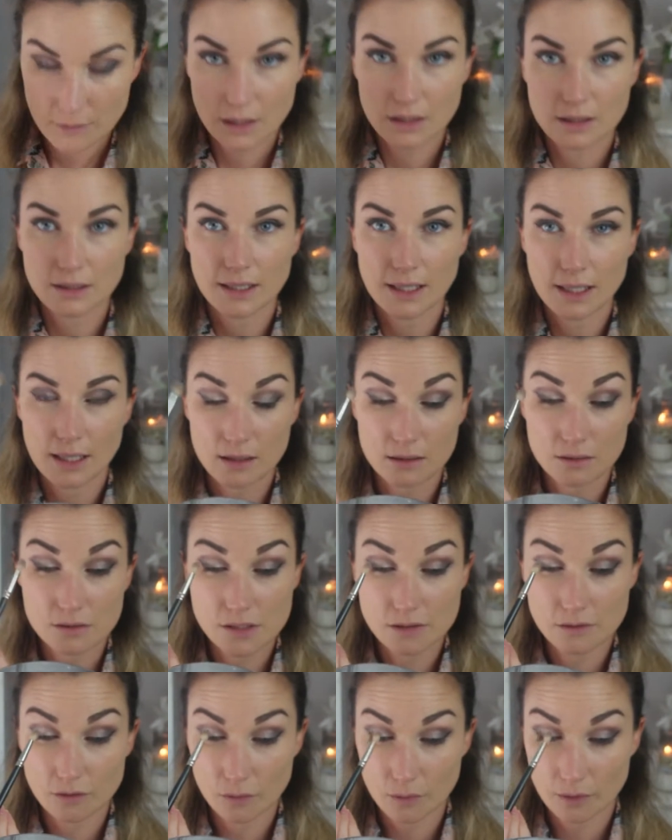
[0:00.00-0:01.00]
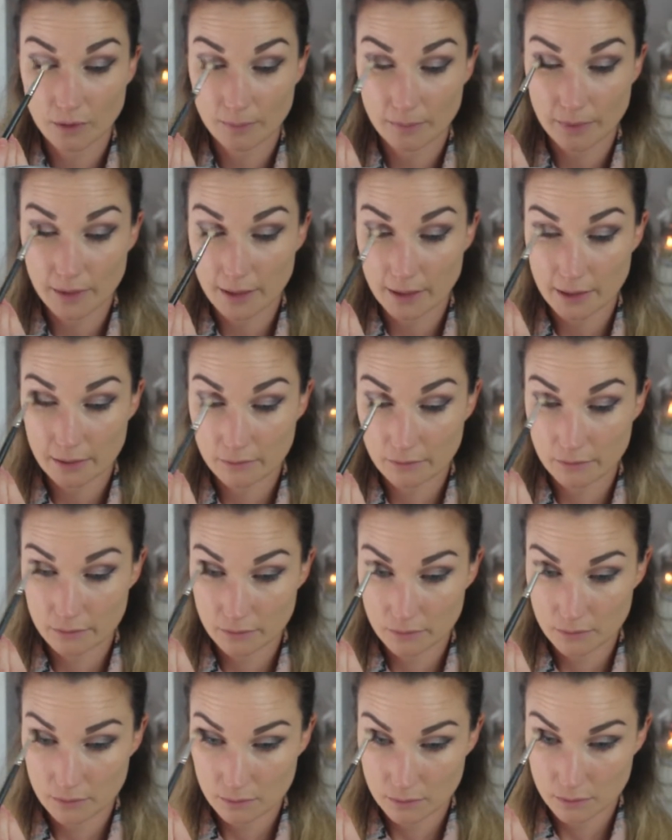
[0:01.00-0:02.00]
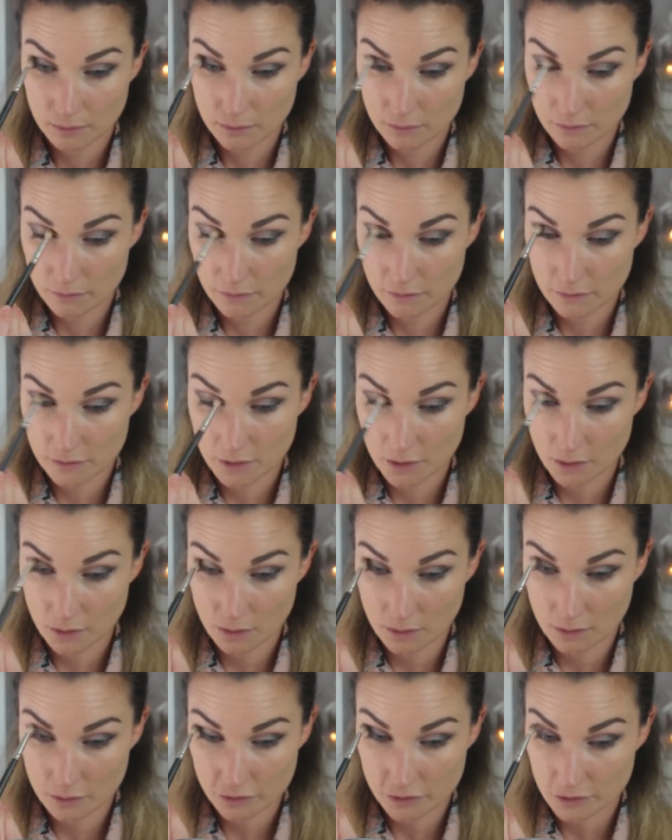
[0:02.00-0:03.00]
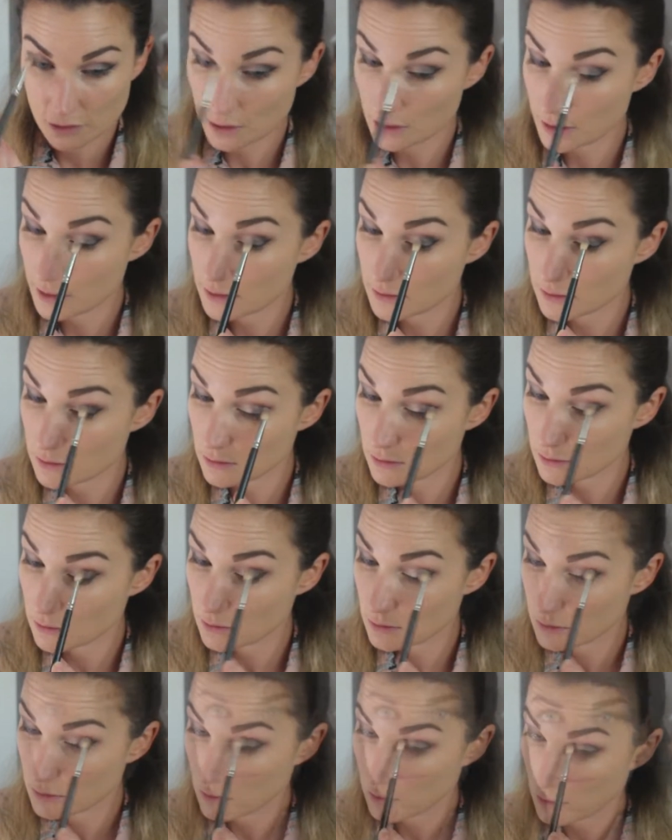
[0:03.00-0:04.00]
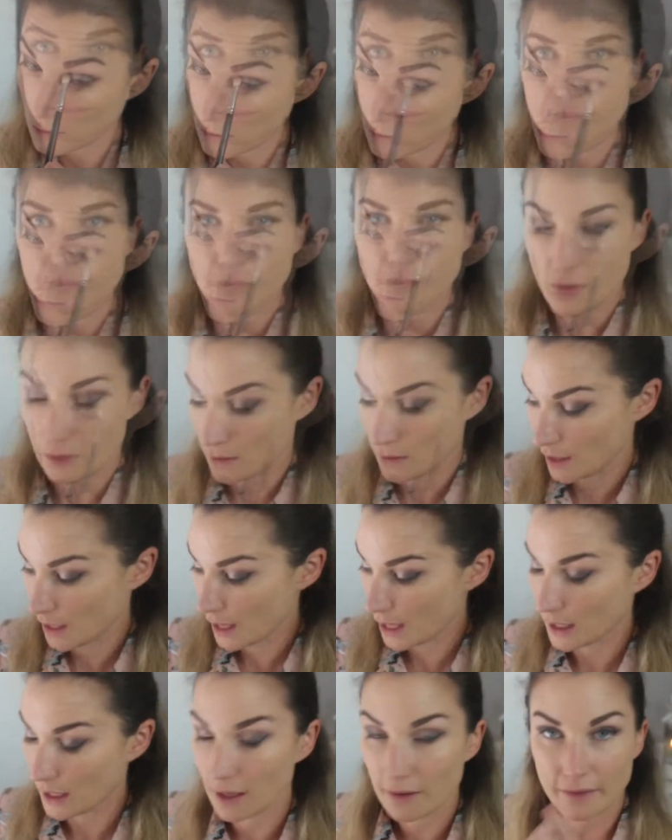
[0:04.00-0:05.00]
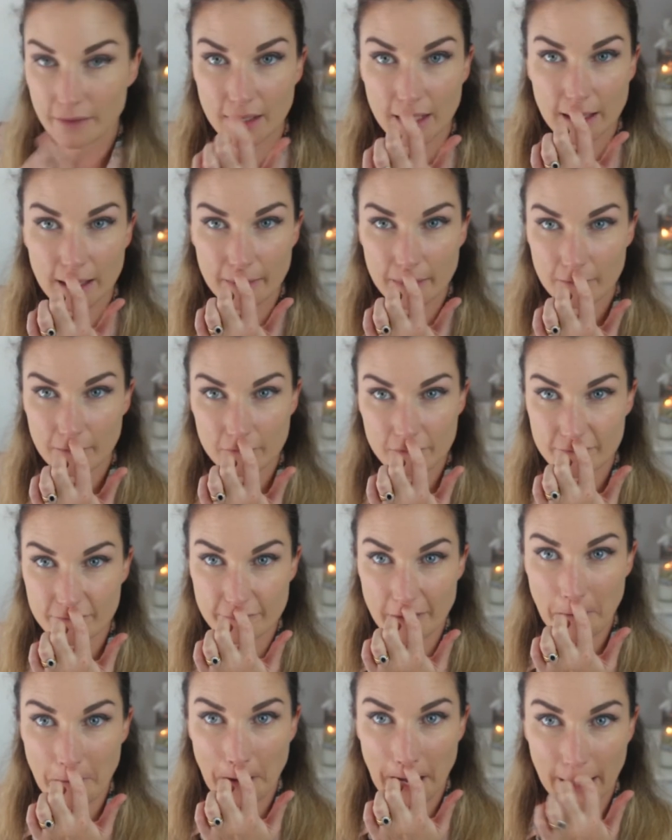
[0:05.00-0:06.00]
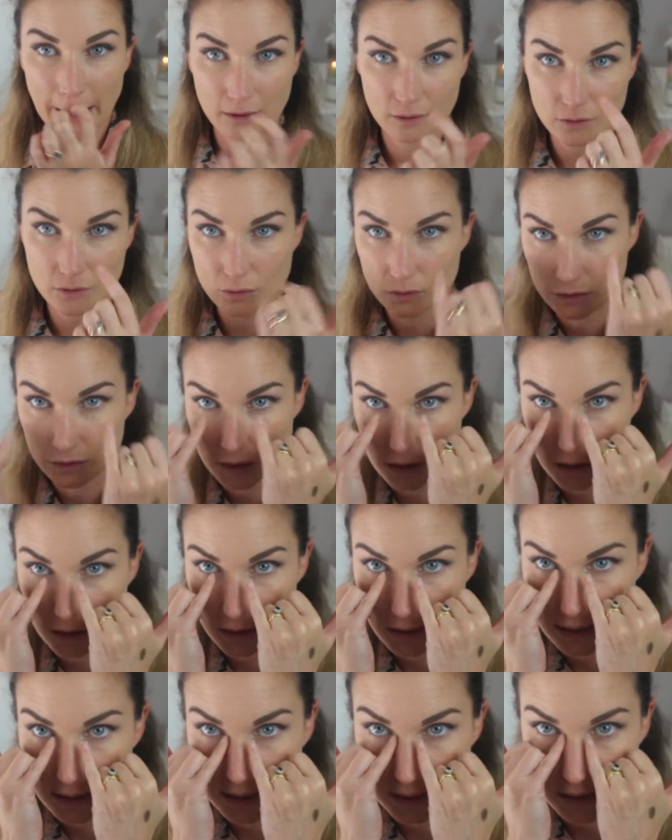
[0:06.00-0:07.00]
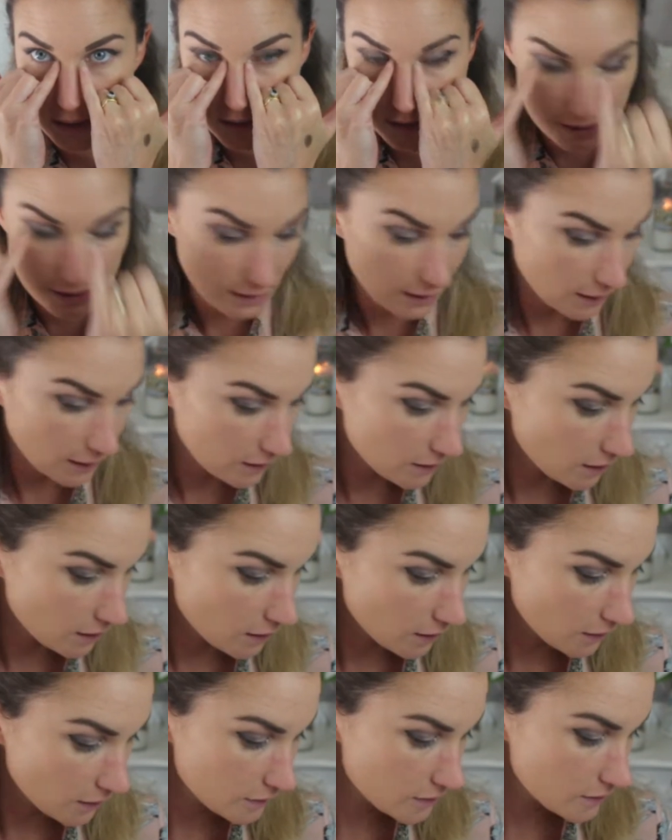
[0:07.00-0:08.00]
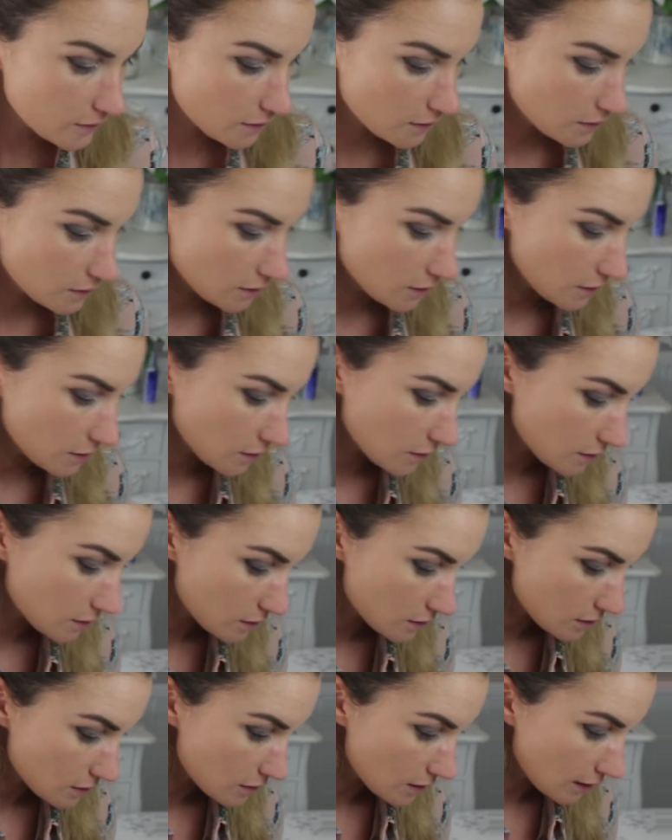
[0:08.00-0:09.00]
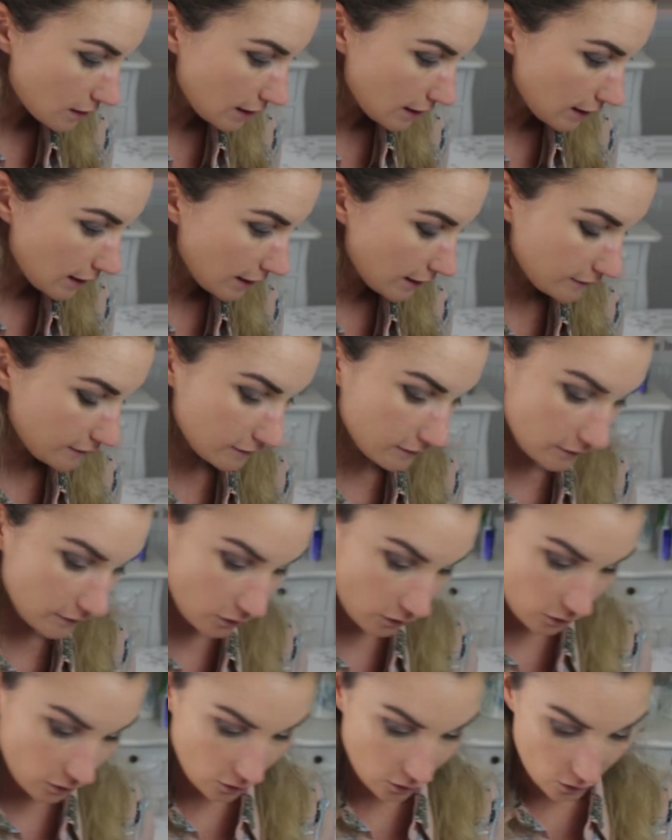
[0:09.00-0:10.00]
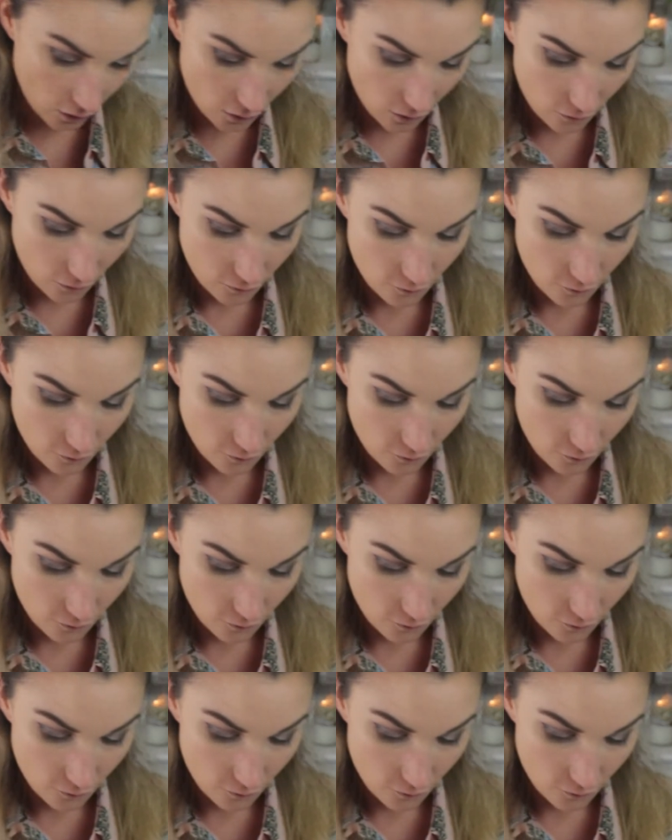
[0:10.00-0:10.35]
And again, just a quick blend so there's no harsh lines. Okay, and then in the very inner corner and in the tear duct, let's go